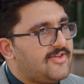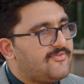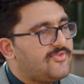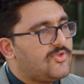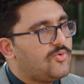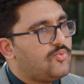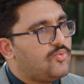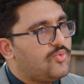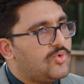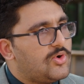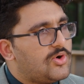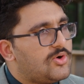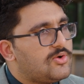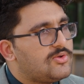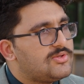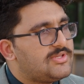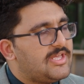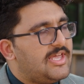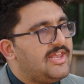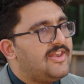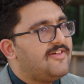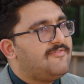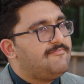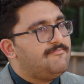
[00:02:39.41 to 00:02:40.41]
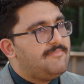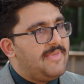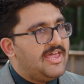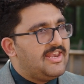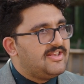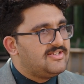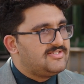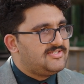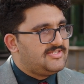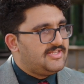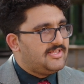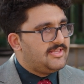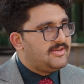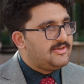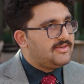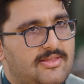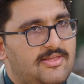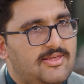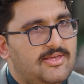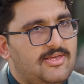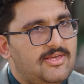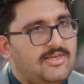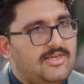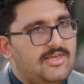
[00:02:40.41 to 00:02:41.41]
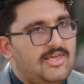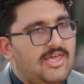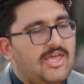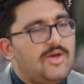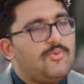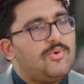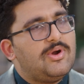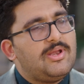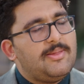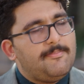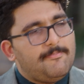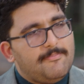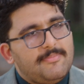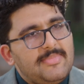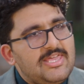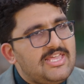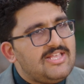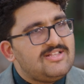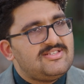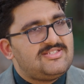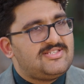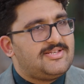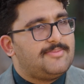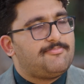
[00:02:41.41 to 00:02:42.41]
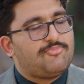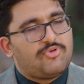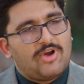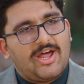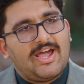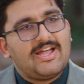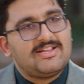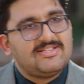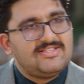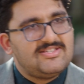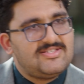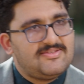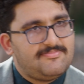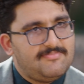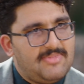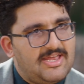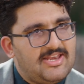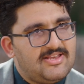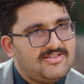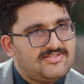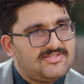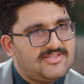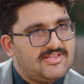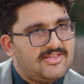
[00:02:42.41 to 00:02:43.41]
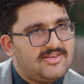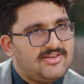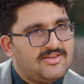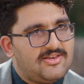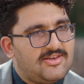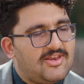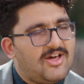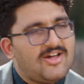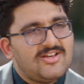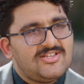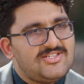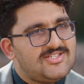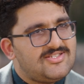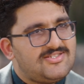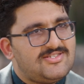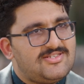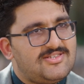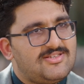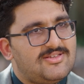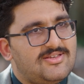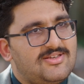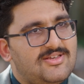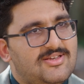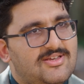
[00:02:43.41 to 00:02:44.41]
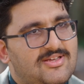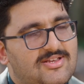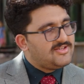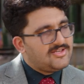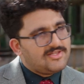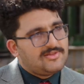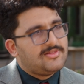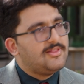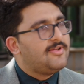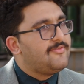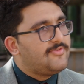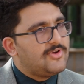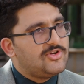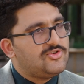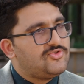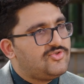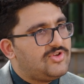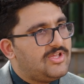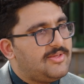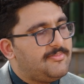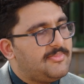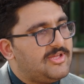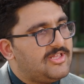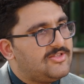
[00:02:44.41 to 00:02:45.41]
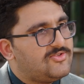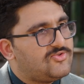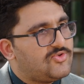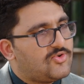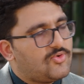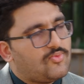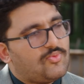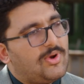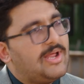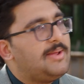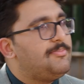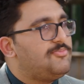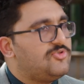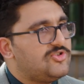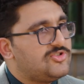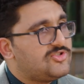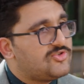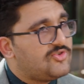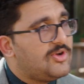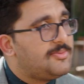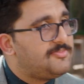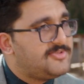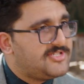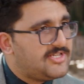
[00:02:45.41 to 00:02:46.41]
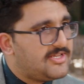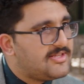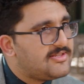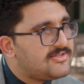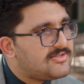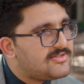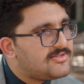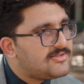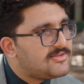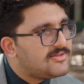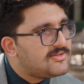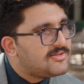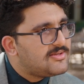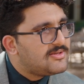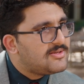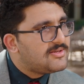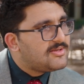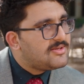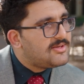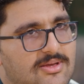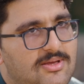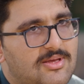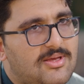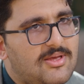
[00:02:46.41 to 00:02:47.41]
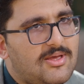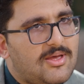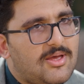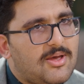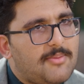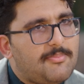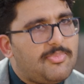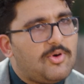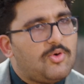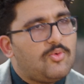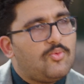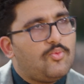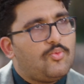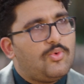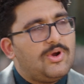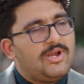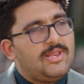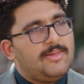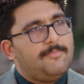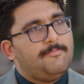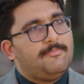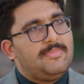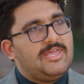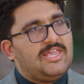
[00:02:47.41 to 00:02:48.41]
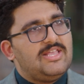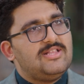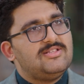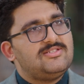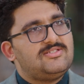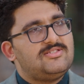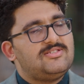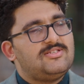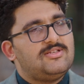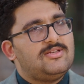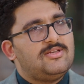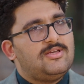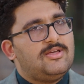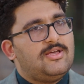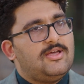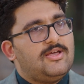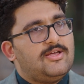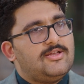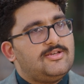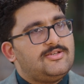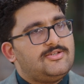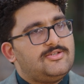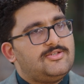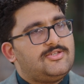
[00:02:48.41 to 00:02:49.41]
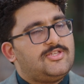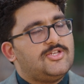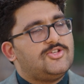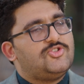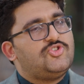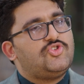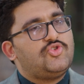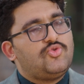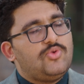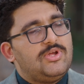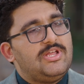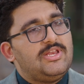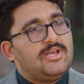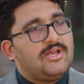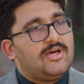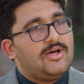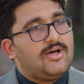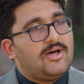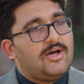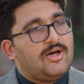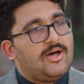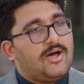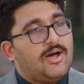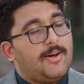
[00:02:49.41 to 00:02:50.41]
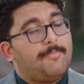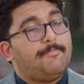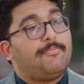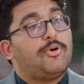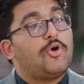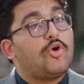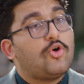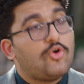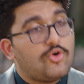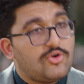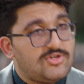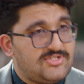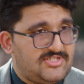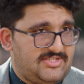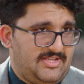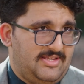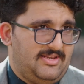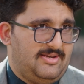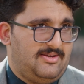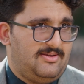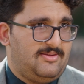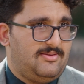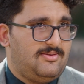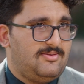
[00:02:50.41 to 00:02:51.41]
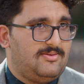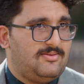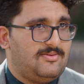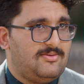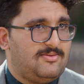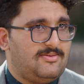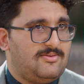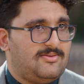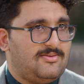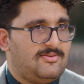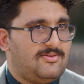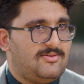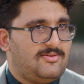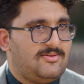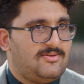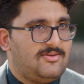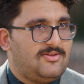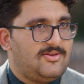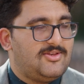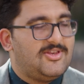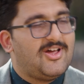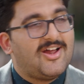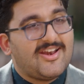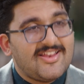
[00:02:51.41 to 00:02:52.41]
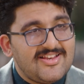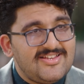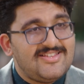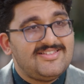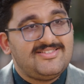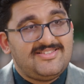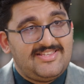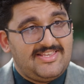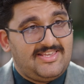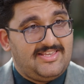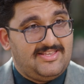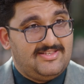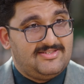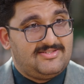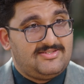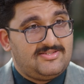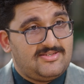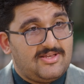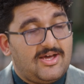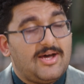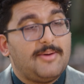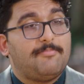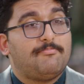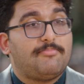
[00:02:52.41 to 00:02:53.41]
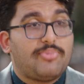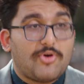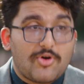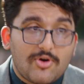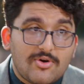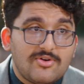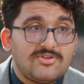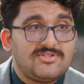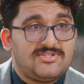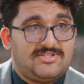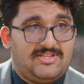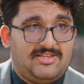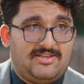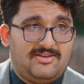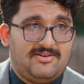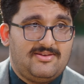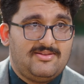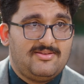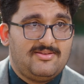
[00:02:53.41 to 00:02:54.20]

of the world and of medicine, and what it means to practice medicine, not just deliver treatments or write prescriptions, but what it means to treat a person, not a disease, a person.